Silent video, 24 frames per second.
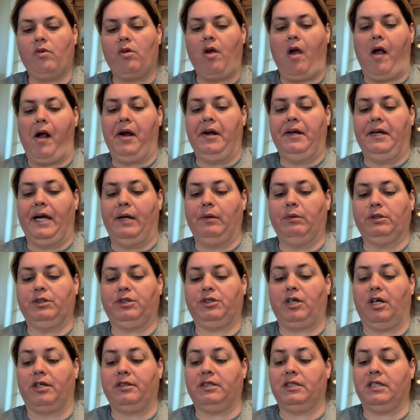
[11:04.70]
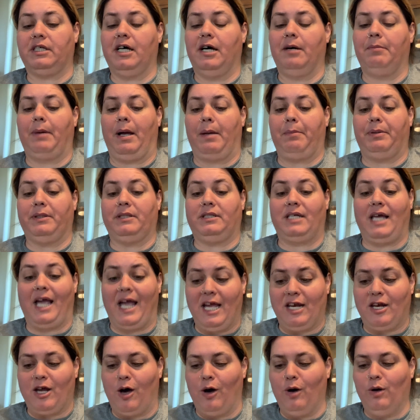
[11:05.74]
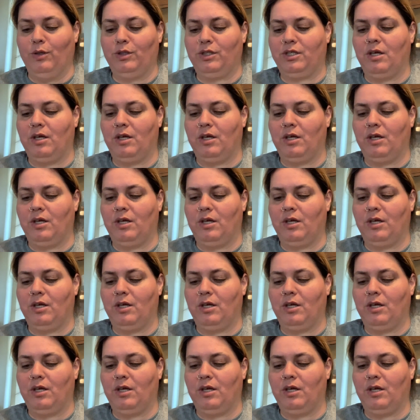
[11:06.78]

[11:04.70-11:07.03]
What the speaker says: And I will start to cut my potatoes